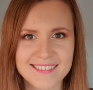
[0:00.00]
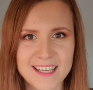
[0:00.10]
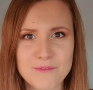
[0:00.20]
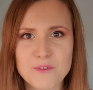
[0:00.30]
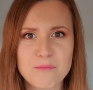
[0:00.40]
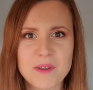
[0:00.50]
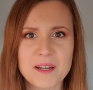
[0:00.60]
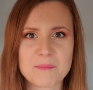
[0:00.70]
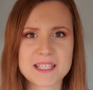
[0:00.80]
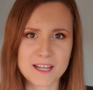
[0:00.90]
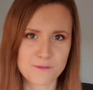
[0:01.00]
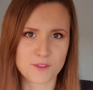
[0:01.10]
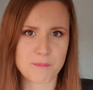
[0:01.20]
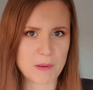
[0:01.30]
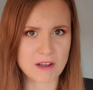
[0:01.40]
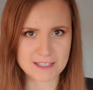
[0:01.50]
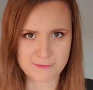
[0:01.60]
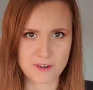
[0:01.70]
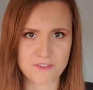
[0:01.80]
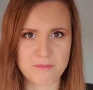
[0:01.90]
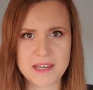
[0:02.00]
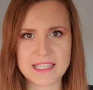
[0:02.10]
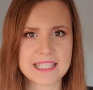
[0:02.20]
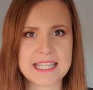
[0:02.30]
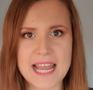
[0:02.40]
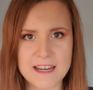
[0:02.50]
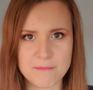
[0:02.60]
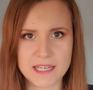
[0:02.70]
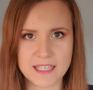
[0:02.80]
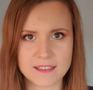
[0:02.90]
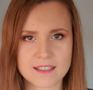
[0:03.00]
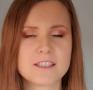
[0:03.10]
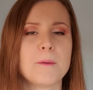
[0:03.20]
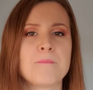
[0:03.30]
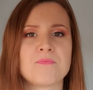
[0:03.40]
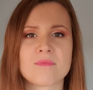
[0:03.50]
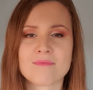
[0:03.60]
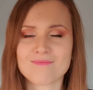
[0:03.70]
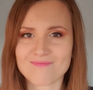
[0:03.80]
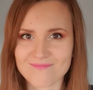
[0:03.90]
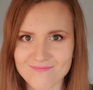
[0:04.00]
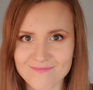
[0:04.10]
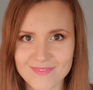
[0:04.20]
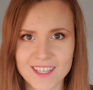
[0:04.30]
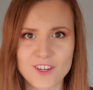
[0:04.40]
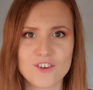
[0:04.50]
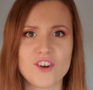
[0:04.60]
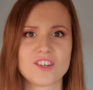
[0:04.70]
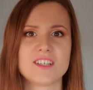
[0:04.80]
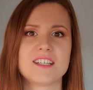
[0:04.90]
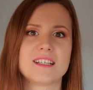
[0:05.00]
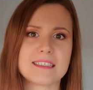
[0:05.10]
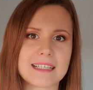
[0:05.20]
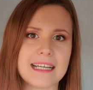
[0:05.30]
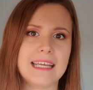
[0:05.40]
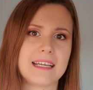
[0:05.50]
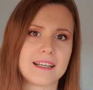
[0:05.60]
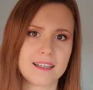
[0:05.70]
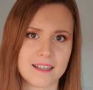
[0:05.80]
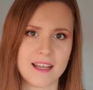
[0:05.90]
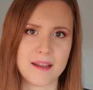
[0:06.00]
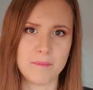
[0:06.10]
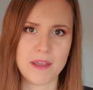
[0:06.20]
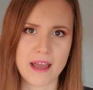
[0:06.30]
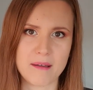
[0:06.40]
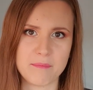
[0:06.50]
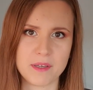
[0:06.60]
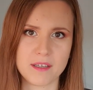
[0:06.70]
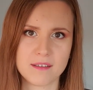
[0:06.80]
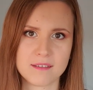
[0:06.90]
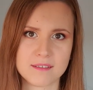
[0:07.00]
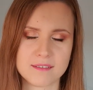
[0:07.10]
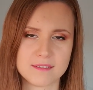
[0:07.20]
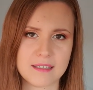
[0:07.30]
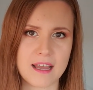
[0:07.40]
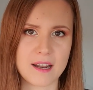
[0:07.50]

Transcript: if you've been upset for the past 5 minutes, 10 minutes, you're not gonna click and be happy. And